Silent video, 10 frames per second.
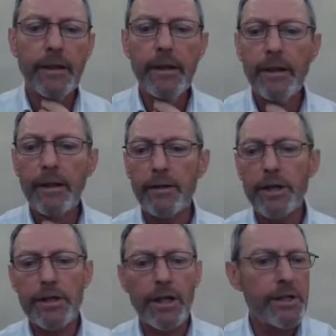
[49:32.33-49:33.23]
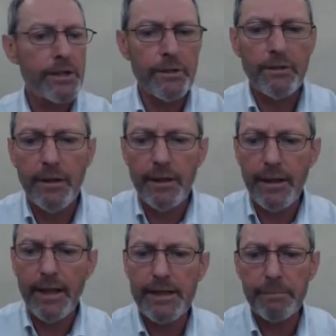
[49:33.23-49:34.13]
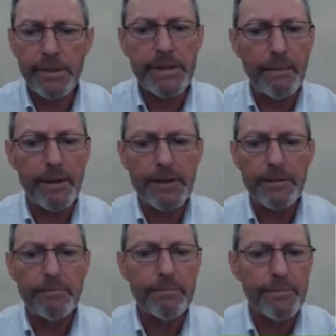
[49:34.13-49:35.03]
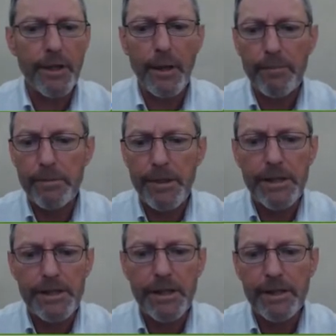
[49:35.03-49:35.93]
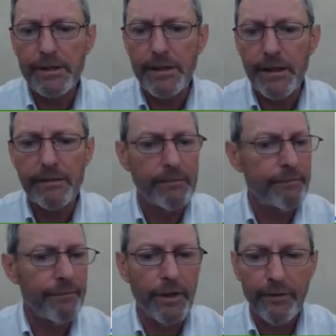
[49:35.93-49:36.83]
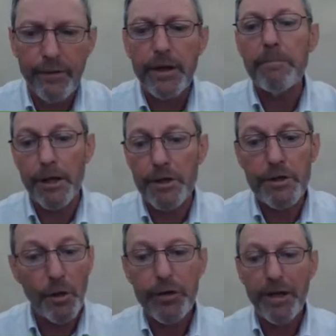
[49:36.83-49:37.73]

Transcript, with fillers: uh crassulacean uh, acid metabolism type species. They're very, very much not